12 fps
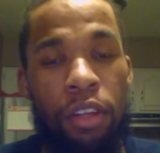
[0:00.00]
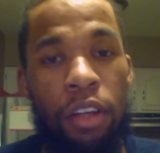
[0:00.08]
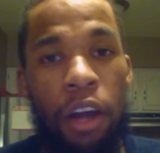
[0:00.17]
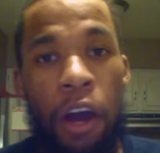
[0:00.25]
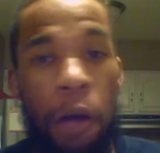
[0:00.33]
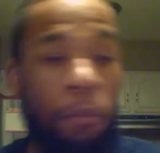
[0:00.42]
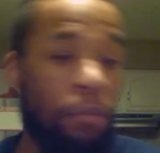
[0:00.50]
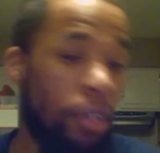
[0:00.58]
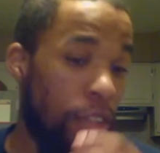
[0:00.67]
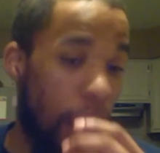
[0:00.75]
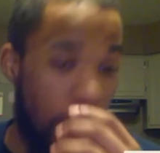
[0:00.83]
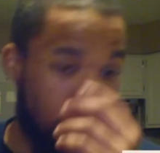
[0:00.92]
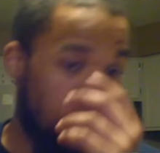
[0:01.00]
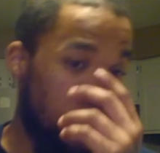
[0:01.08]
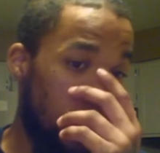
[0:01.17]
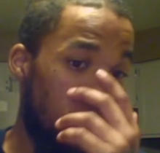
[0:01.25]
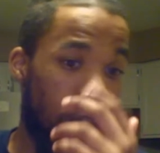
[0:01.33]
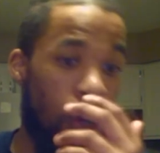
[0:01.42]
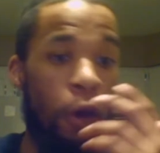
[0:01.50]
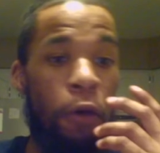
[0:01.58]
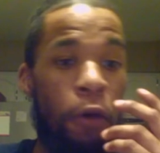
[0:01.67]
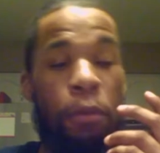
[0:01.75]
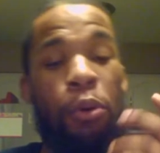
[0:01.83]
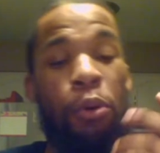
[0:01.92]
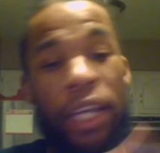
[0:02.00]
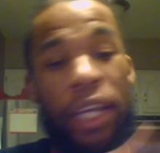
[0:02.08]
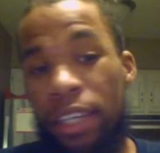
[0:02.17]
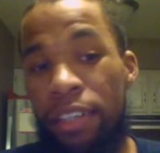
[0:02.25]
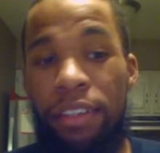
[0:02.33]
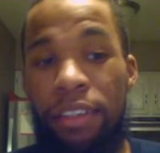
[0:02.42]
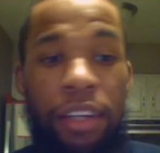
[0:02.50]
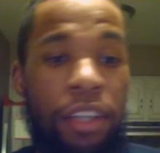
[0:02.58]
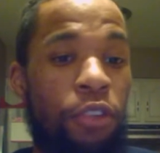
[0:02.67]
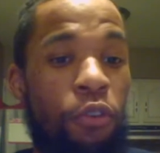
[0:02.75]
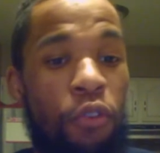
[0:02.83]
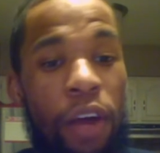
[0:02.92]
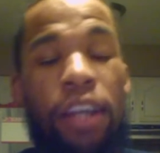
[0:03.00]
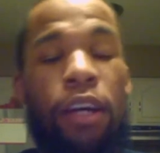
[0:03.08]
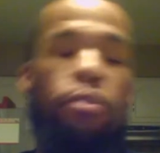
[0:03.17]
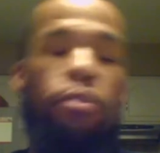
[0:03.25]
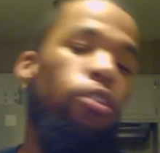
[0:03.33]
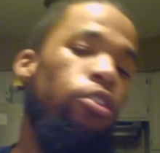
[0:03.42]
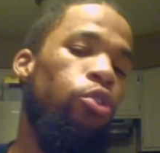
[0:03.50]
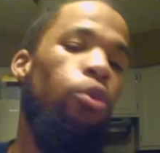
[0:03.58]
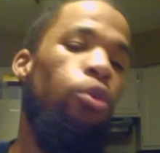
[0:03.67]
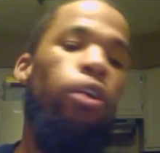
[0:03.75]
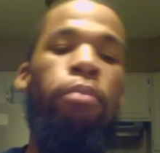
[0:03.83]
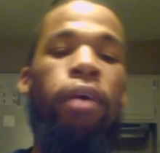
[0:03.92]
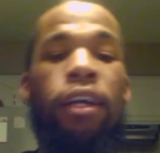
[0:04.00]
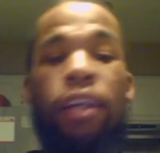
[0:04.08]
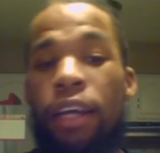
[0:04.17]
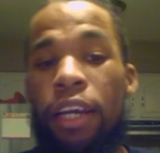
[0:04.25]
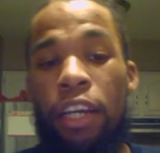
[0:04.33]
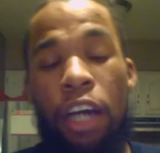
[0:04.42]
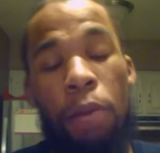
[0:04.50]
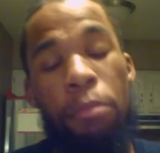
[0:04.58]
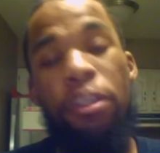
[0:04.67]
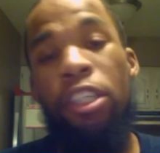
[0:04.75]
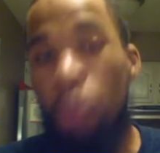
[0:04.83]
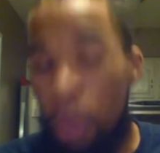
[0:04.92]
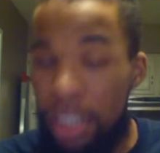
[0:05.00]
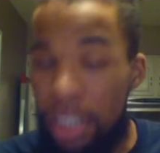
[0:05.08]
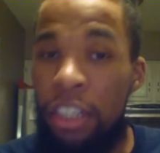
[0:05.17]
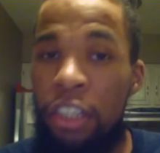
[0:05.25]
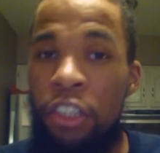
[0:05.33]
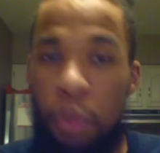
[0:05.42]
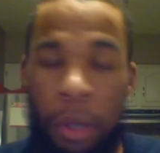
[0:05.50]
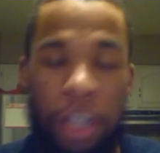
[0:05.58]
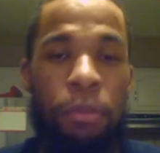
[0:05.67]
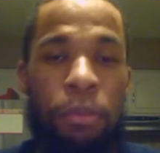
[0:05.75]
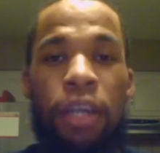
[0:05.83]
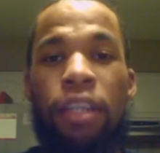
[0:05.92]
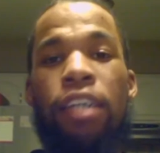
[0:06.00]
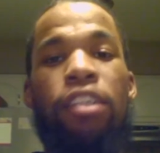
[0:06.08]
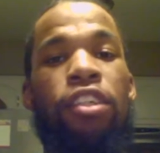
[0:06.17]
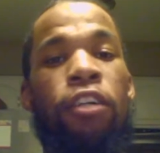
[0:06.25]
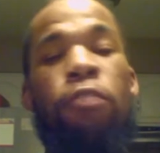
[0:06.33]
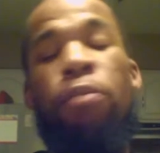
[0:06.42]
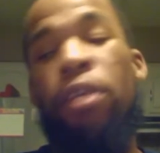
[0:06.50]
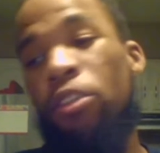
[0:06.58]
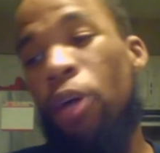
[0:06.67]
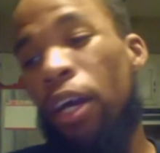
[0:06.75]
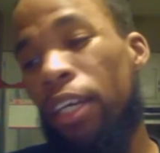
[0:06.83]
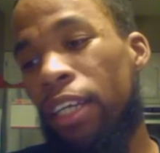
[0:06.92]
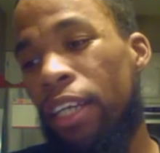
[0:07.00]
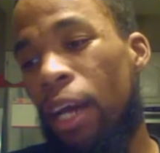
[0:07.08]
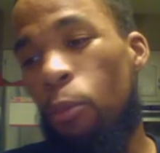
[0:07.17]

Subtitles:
a docu-series called Mohican, the Ryan Upchurch story, man. Coming 2020, man, next year, man. So I cannot